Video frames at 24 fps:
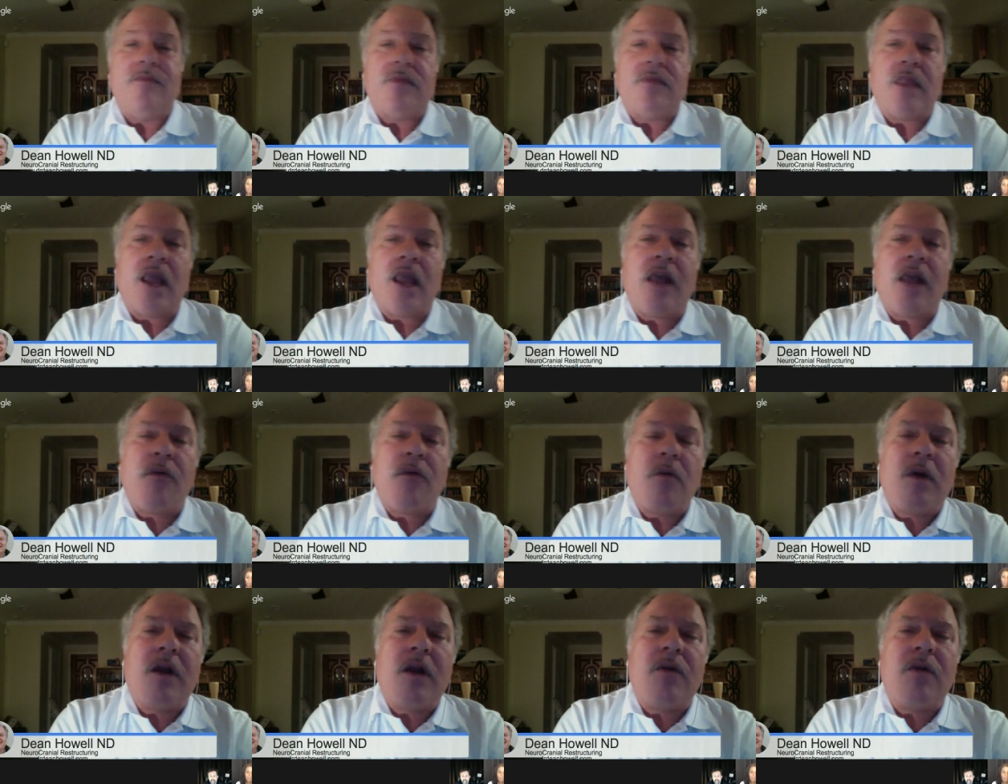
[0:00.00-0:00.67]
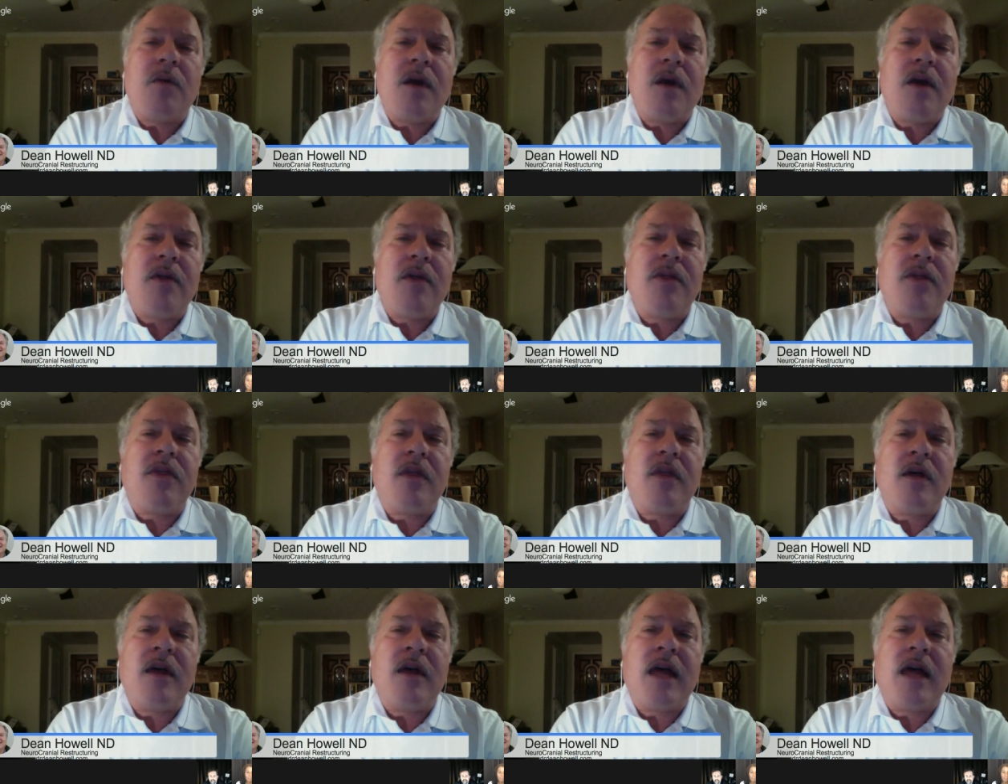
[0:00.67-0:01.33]
I work
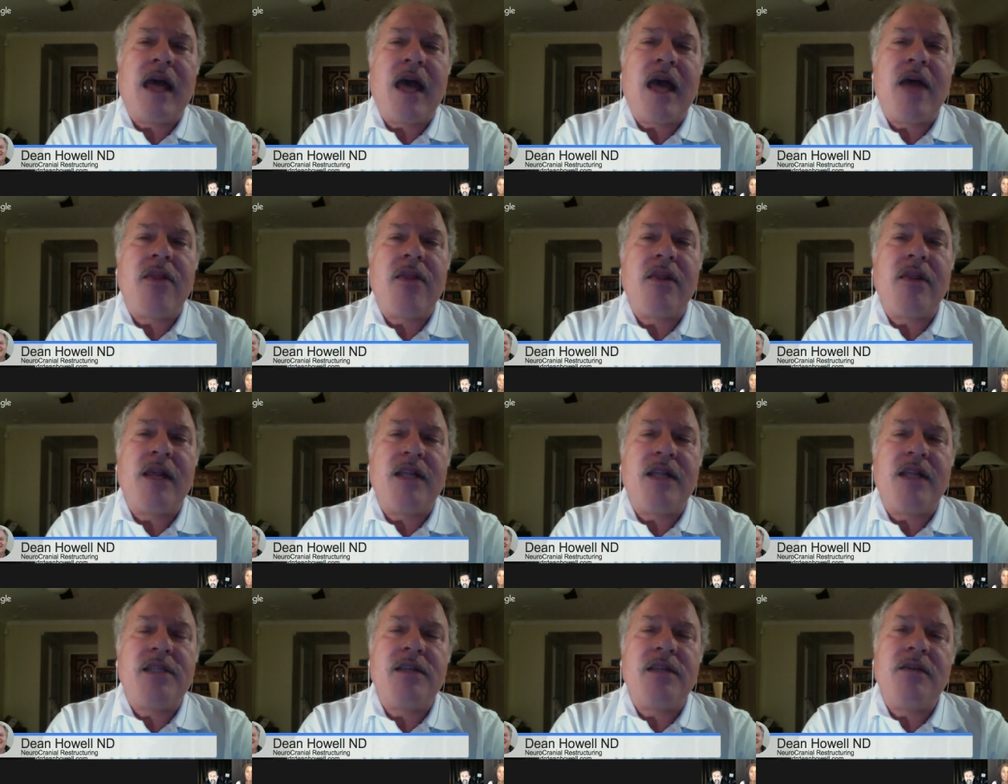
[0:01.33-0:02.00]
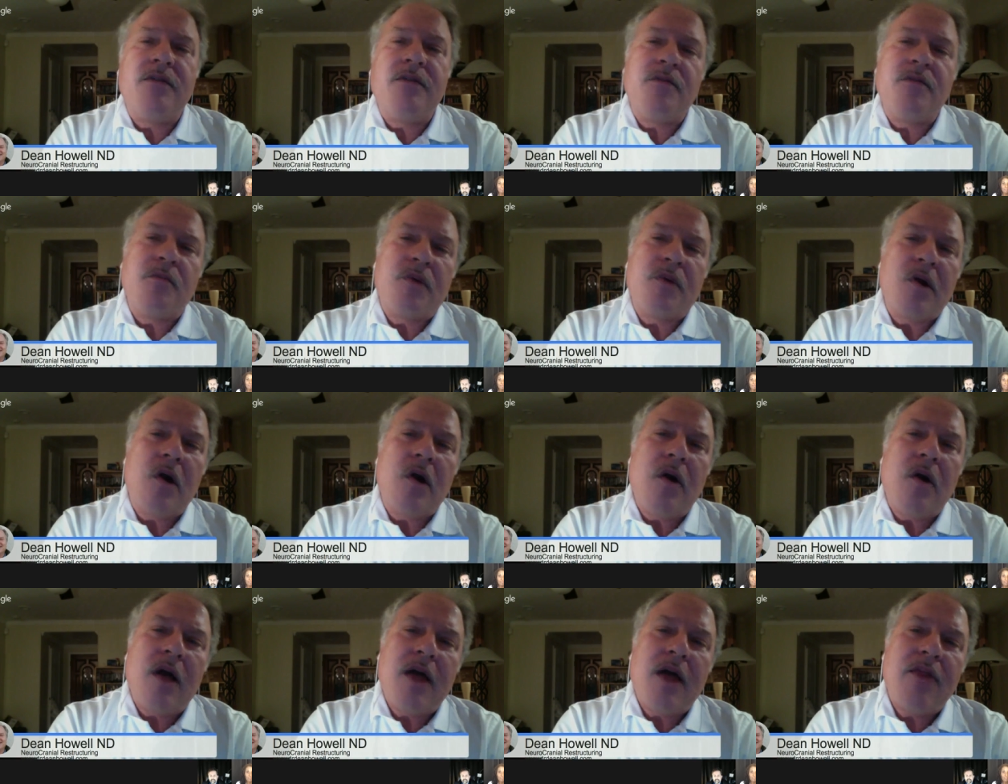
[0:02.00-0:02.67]
with uh, athletes, even
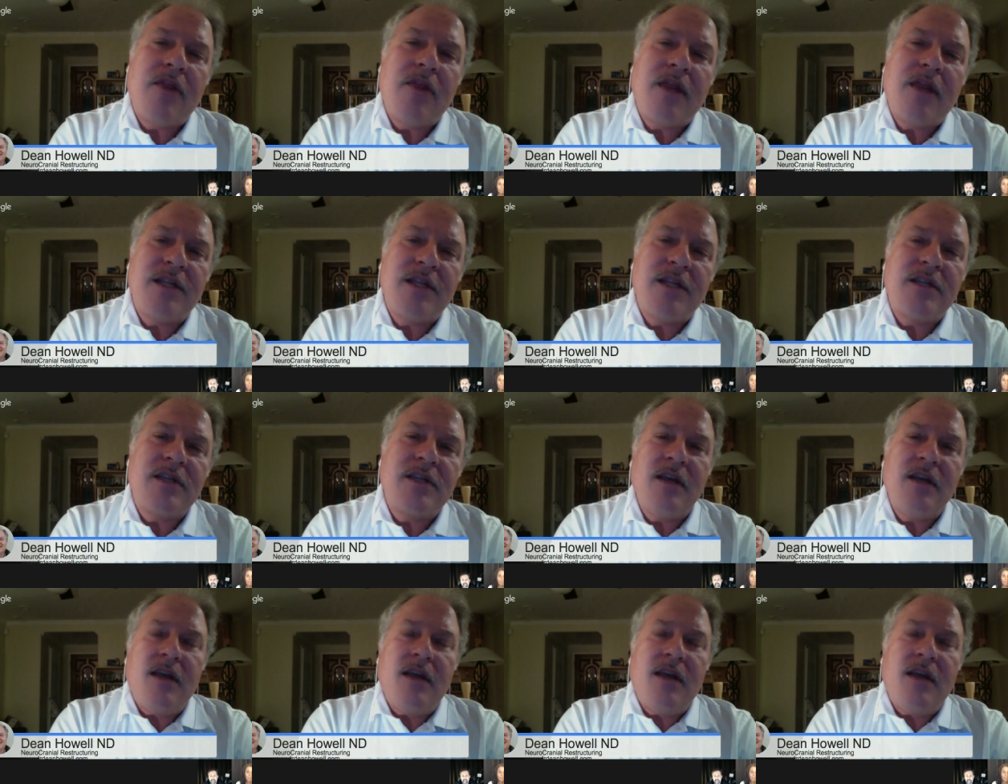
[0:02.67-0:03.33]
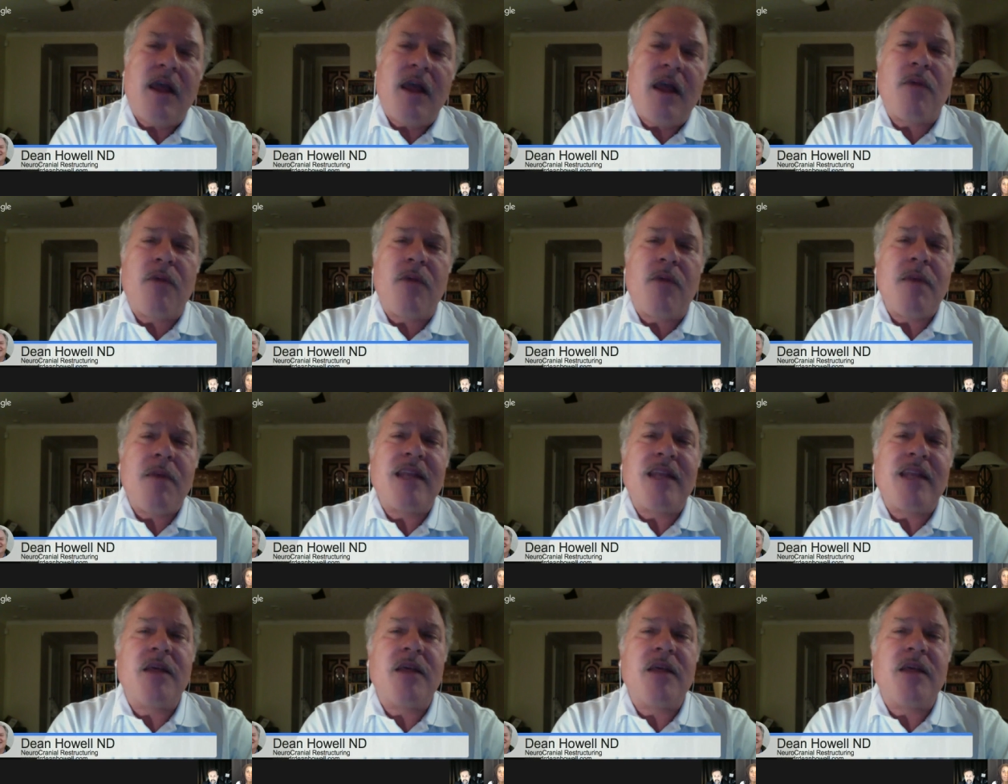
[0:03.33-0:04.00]
pro athletes, and we
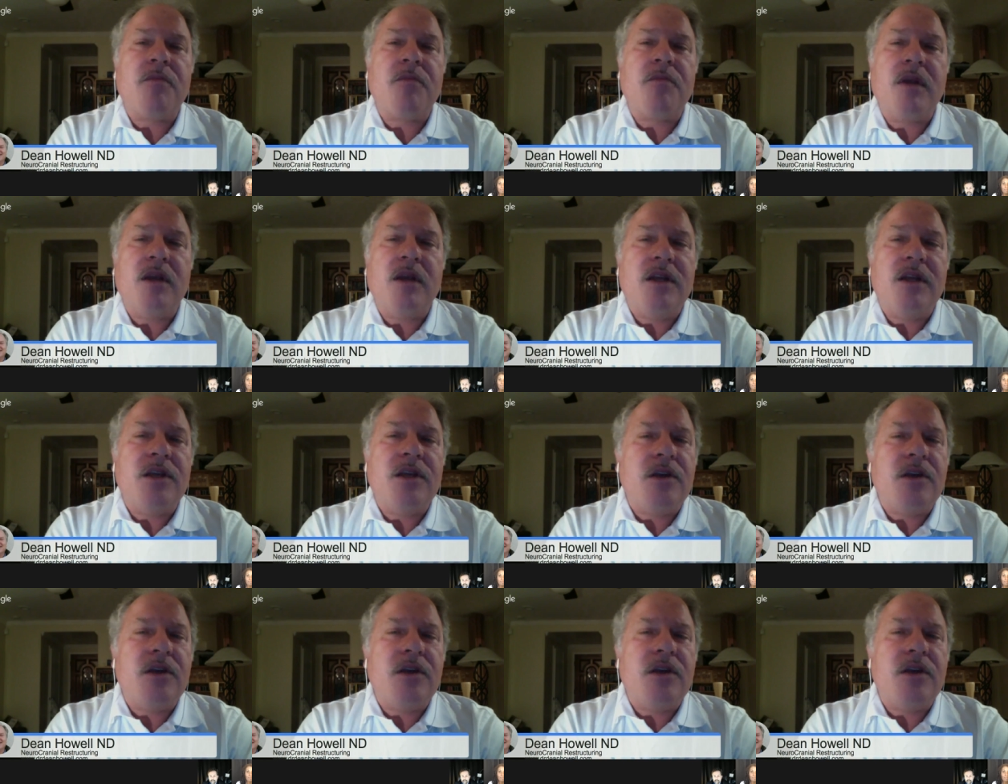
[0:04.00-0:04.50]
make them